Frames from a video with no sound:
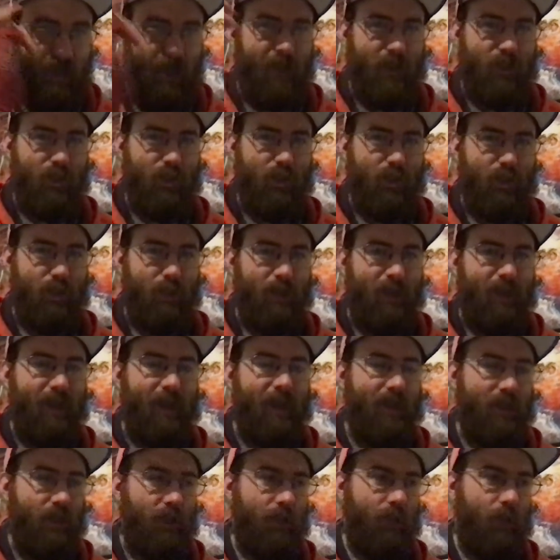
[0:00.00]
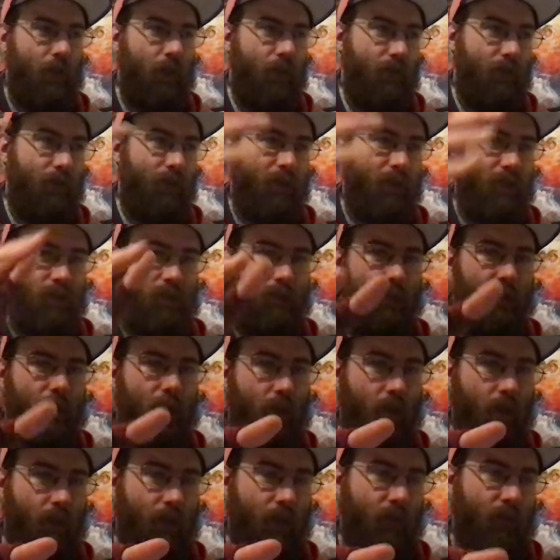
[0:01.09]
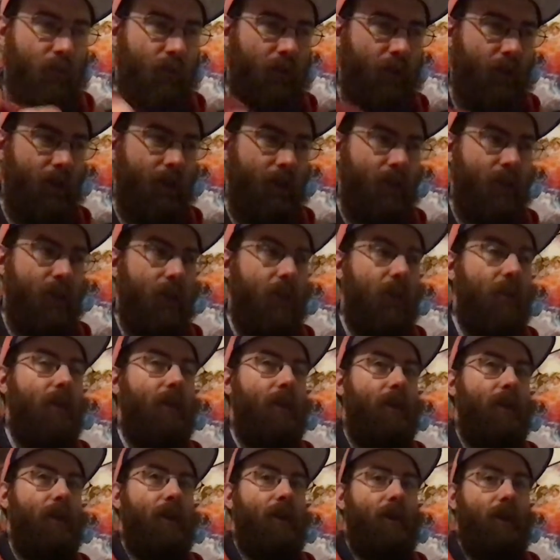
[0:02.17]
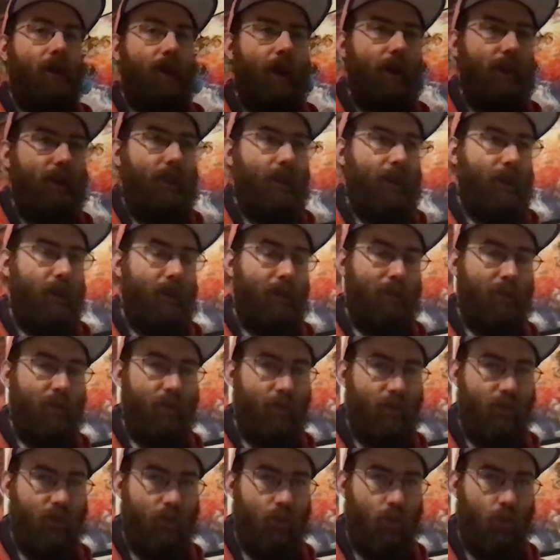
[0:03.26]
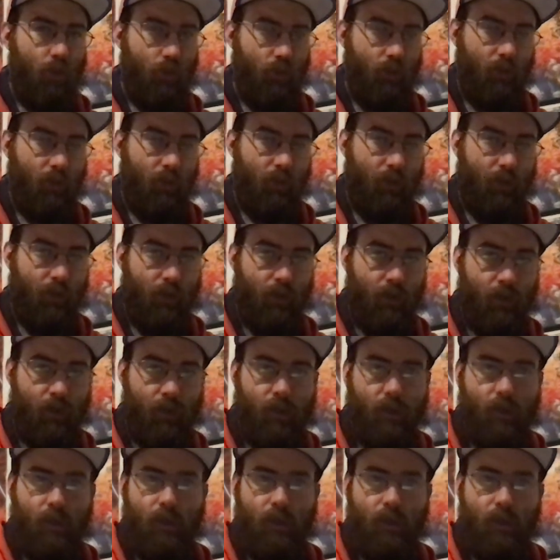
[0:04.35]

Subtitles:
actually something EA signed off on, not some knockoff you'd find like in a market stall somewhere.